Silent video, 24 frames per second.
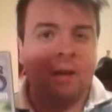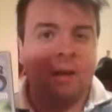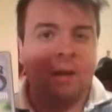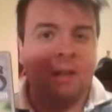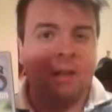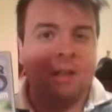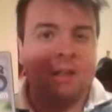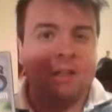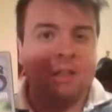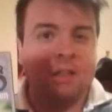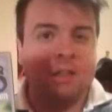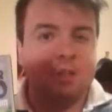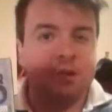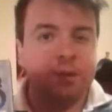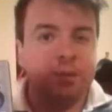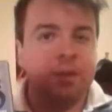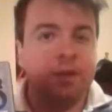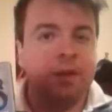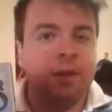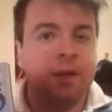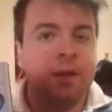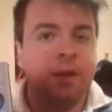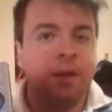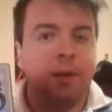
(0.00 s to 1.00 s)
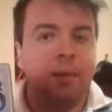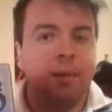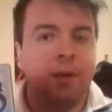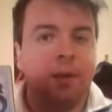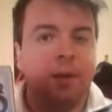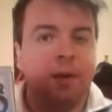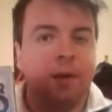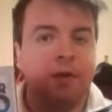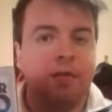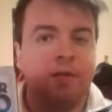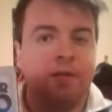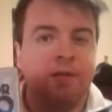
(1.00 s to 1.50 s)
it should be
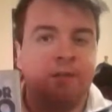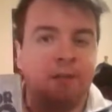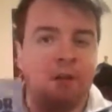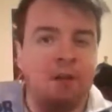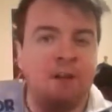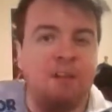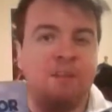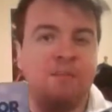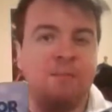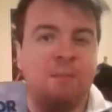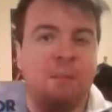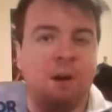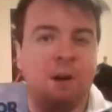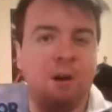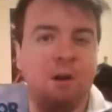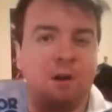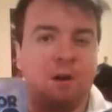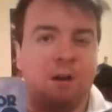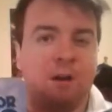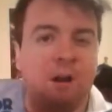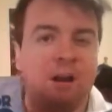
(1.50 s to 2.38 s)
about a 5-parter.